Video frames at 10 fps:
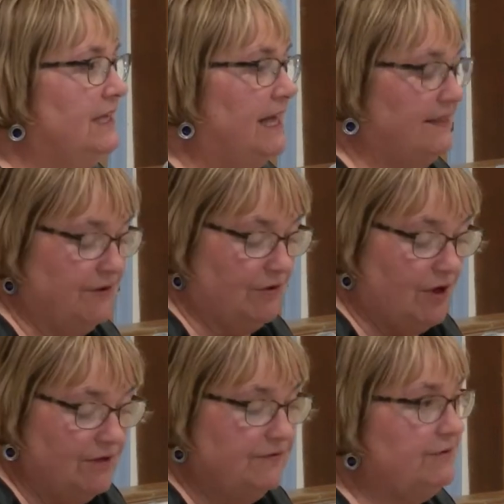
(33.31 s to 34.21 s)
And they're
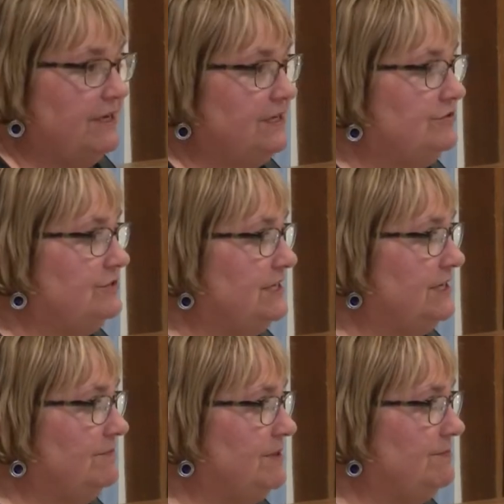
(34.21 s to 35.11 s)
all very interesting,
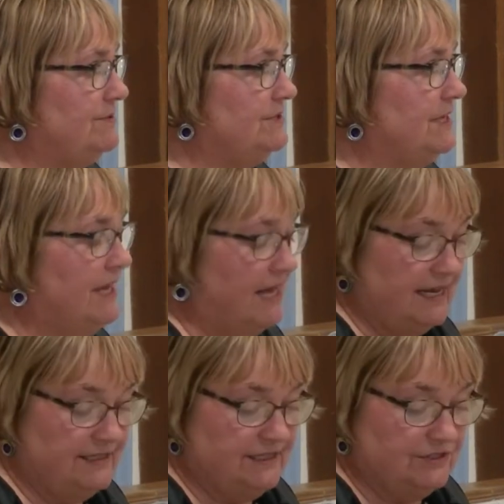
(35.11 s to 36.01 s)
and people's
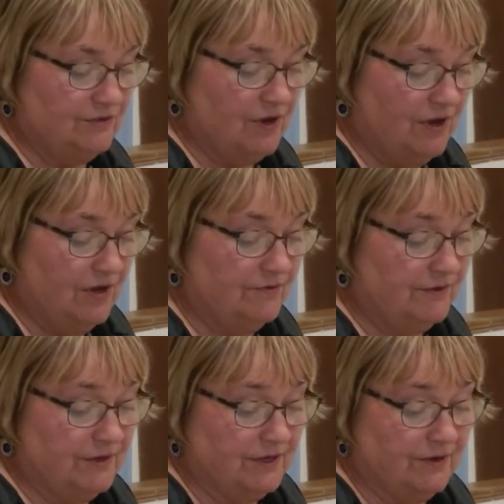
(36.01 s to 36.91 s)
ideas are all
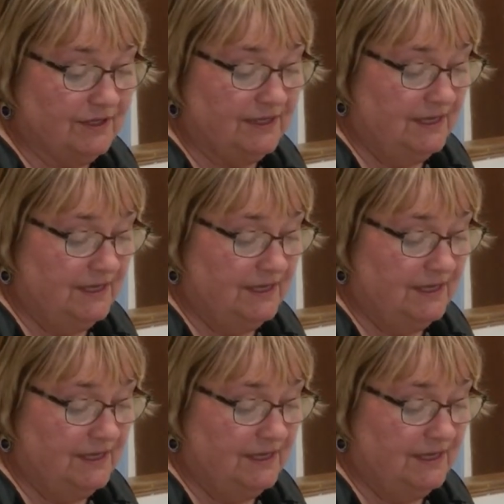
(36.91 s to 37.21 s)
very good.